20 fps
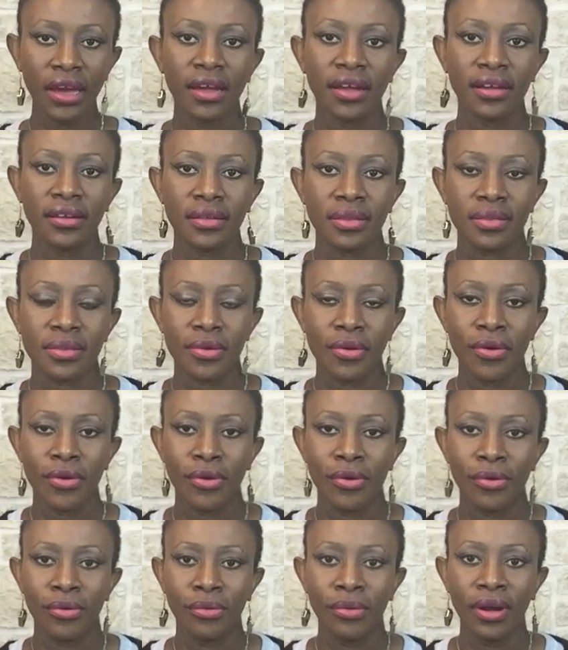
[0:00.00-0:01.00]
And
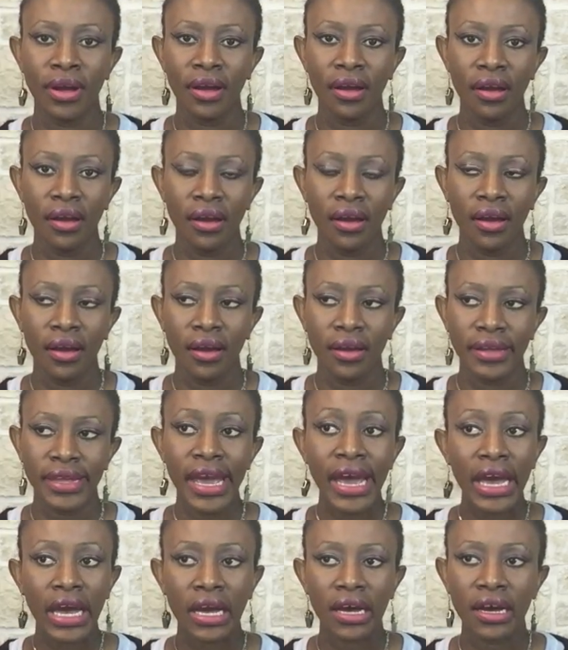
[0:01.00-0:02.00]
so,
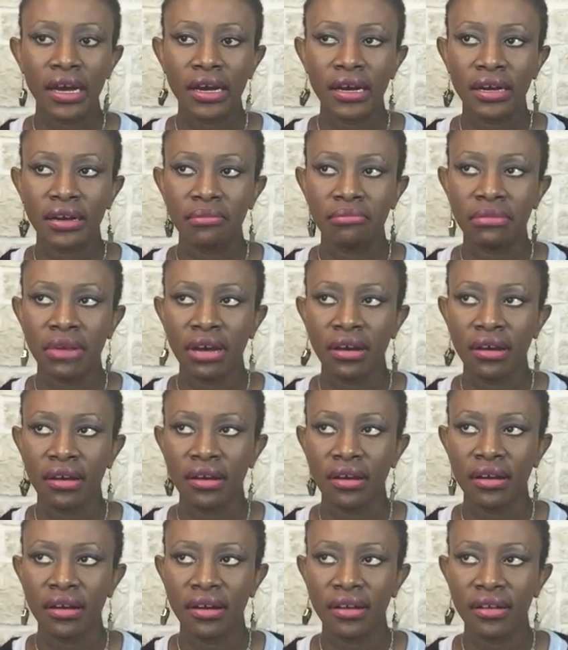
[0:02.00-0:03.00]
yeah,
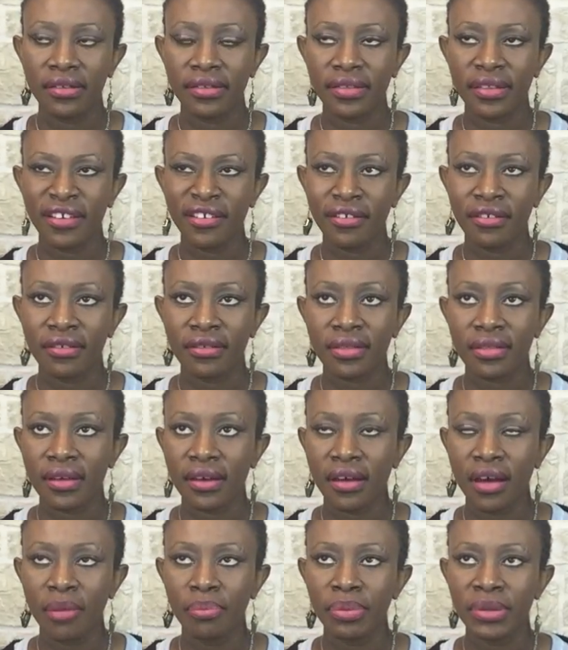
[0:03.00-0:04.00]
there's a
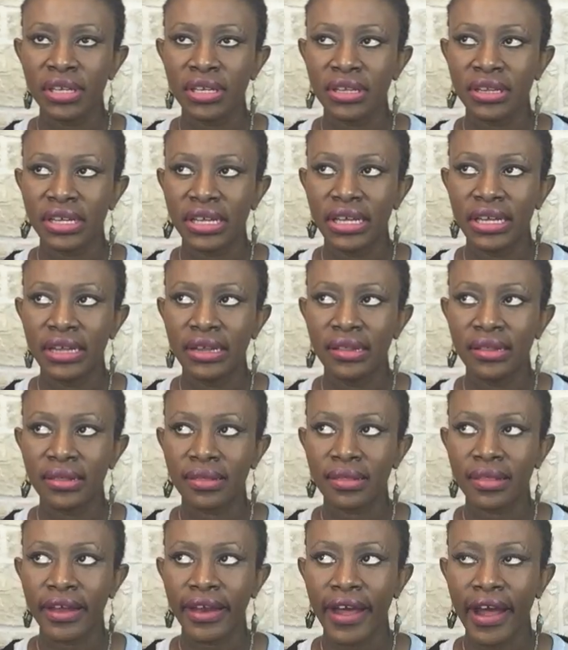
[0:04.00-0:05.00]
couple of
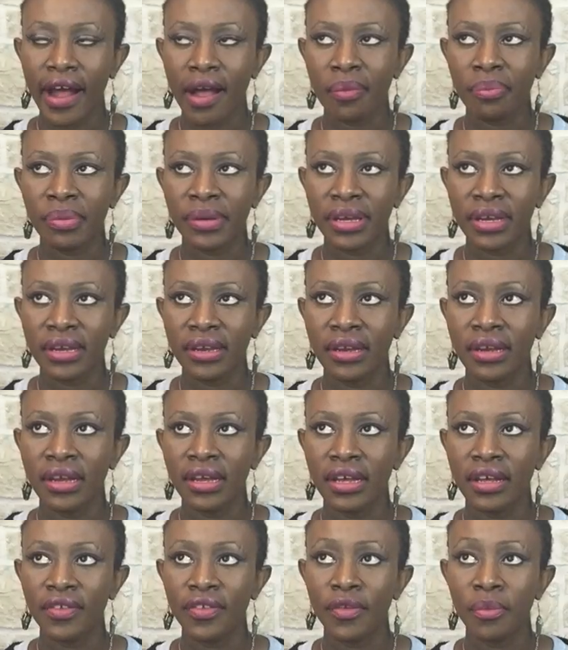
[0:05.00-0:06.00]
things that happen
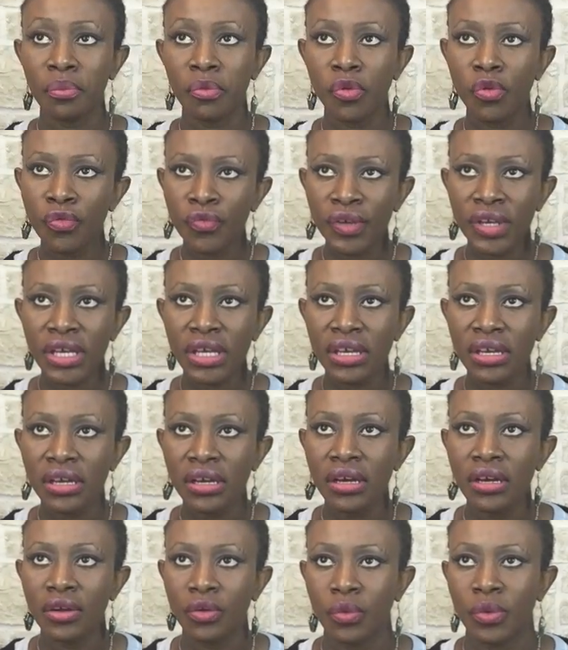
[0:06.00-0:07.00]
in the
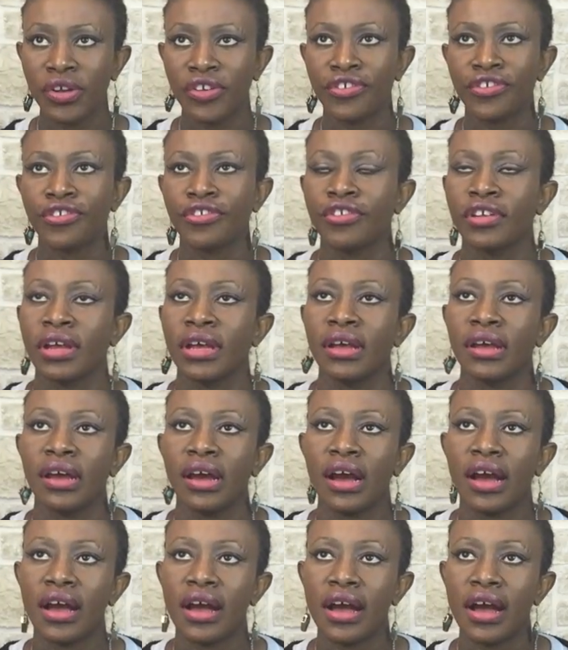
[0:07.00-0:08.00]
movie, which
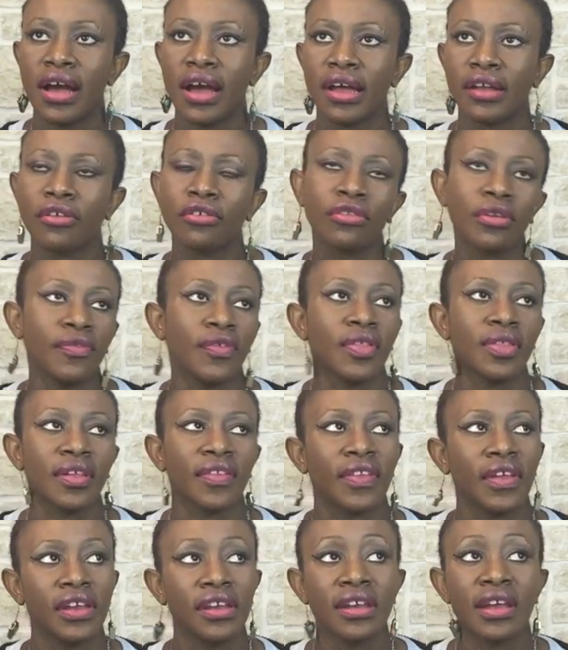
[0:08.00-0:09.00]
I don't know if it's that
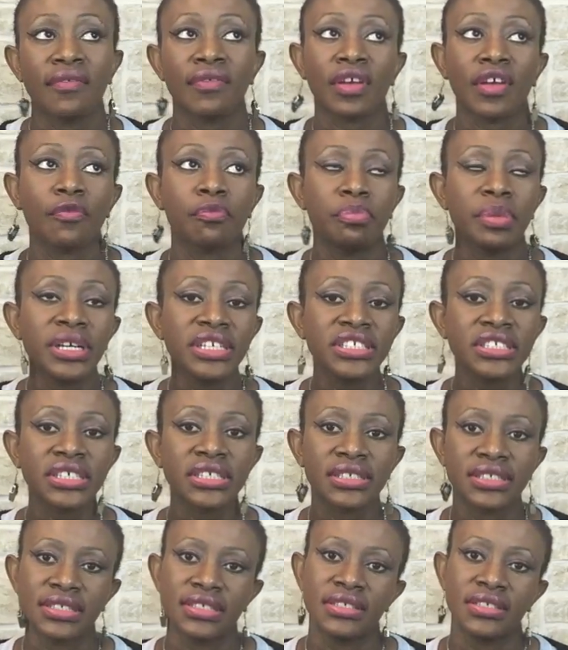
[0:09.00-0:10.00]
they didn't have enough
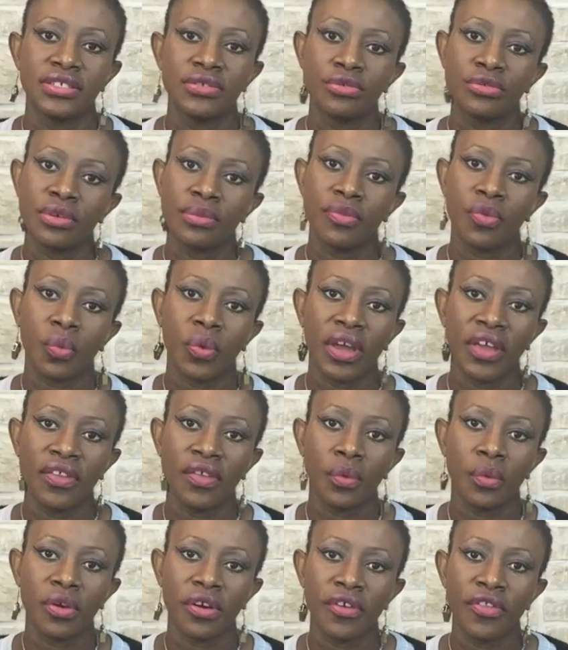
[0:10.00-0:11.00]
budget to do them the way
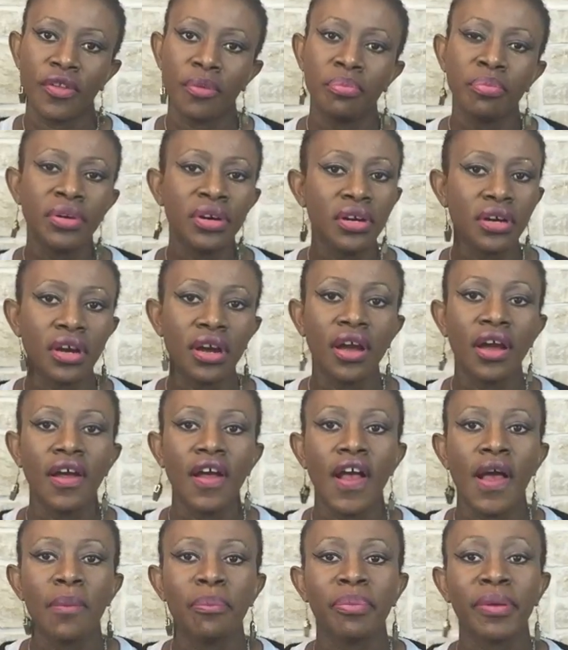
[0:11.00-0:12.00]
they were in the book,
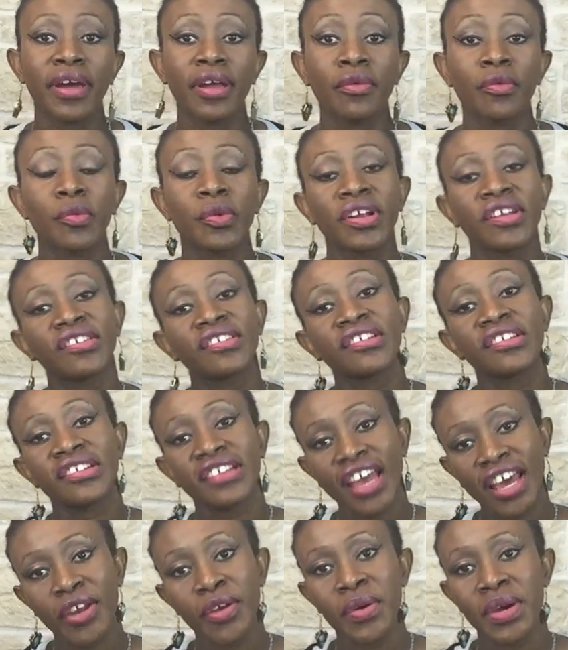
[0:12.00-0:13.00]
but which
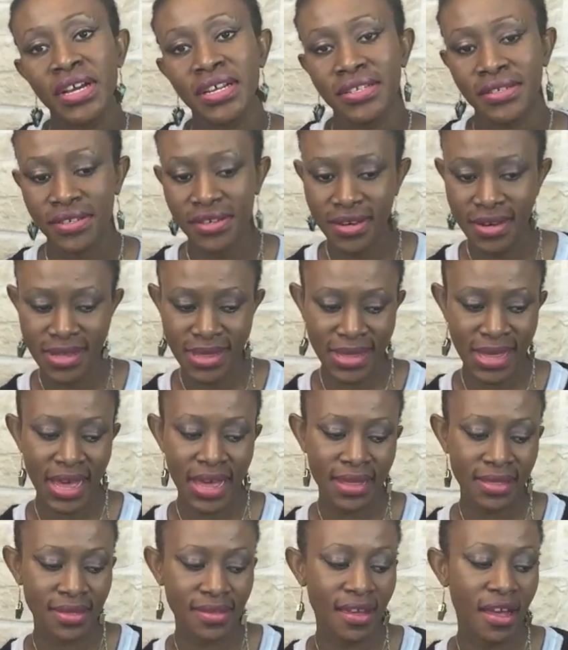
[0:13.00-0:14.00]
Shadowhunters
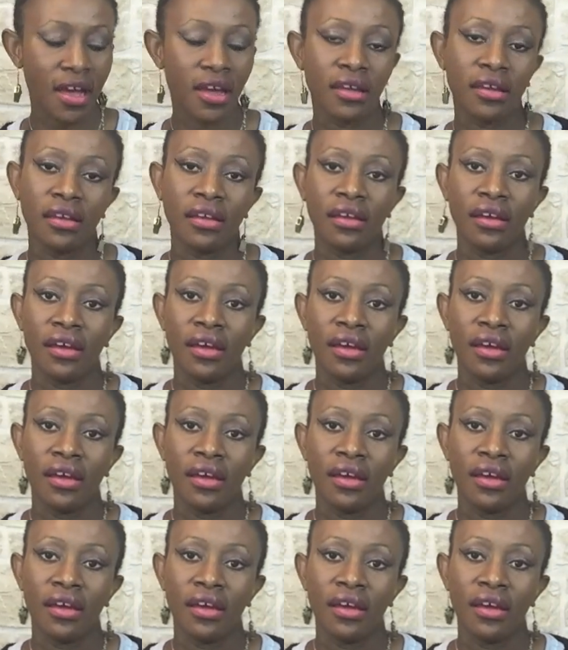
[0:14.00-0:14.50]
has done